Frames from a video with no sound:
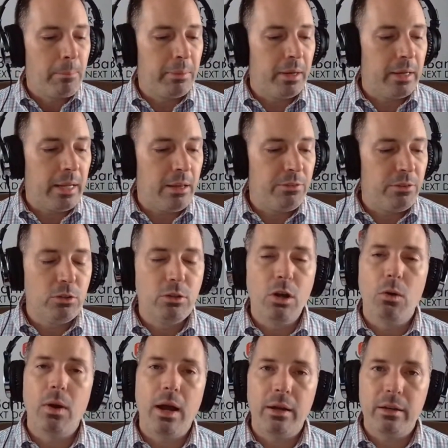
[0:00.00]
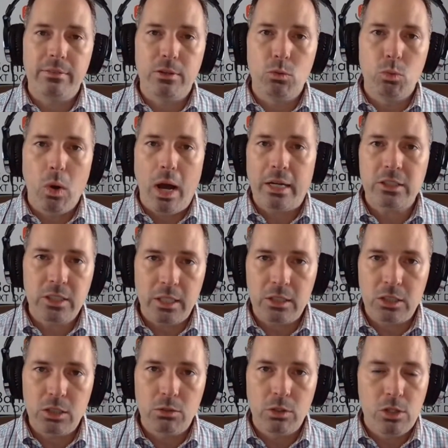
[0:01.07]
but if you go out, if you watch that
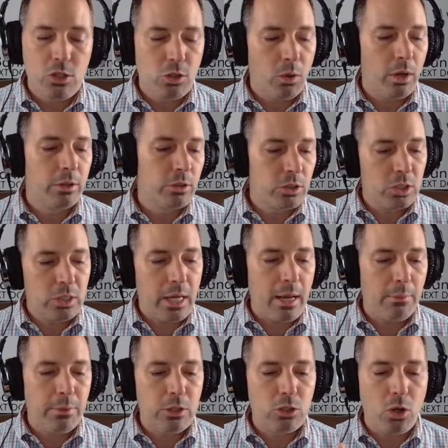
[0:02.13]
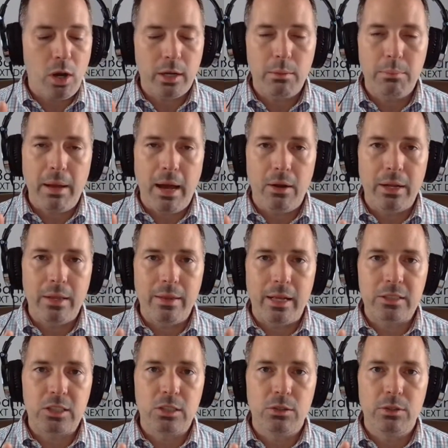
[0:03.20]
series, you'll understand we talk about in
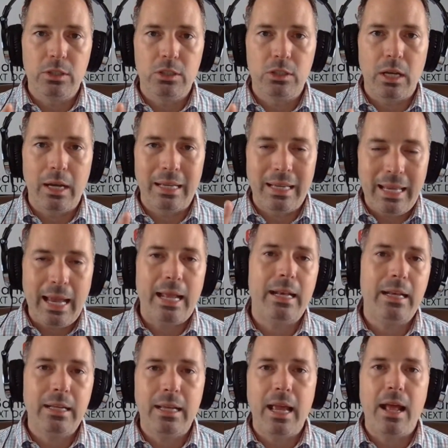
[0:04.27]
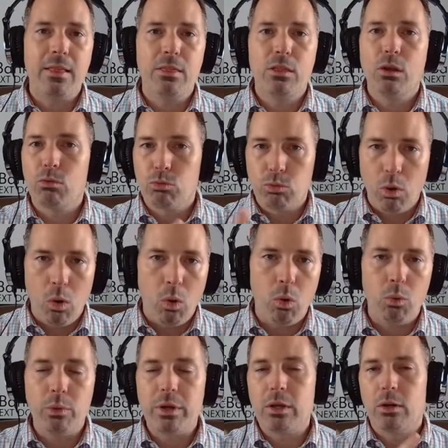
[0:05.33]
that series again and again the
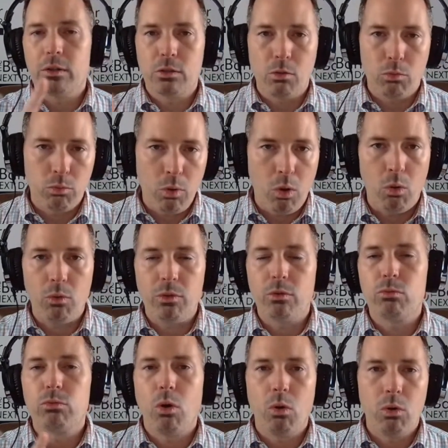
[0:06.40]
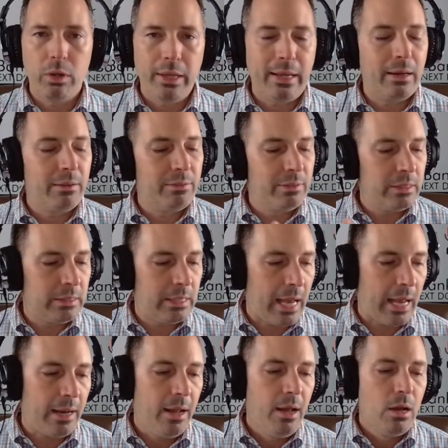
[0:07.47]
roll. We call it the roll, the rolling of the
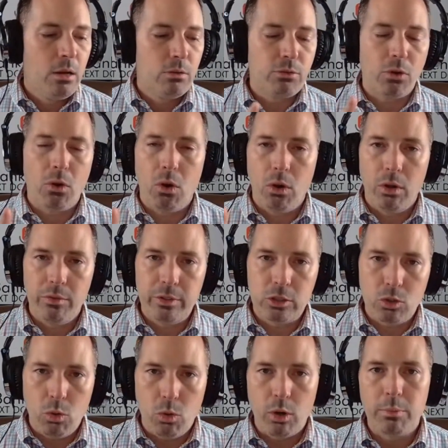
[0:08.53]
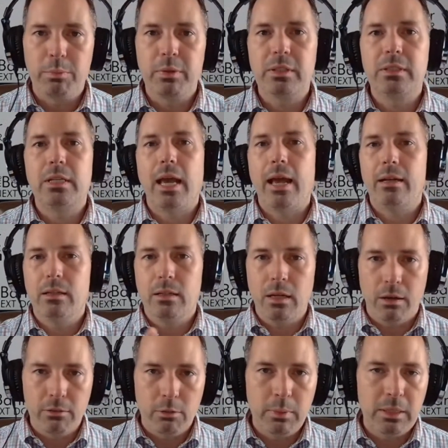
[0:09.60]
debt for all this corporate debt,
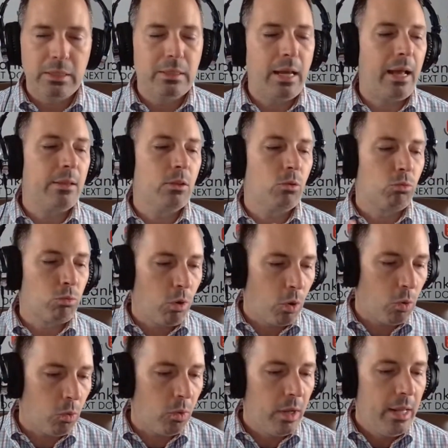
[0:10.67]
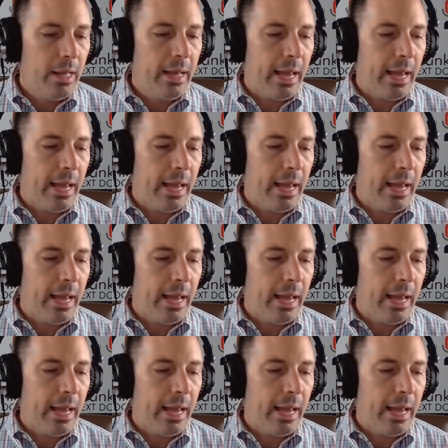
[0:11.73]
government debt, the roll.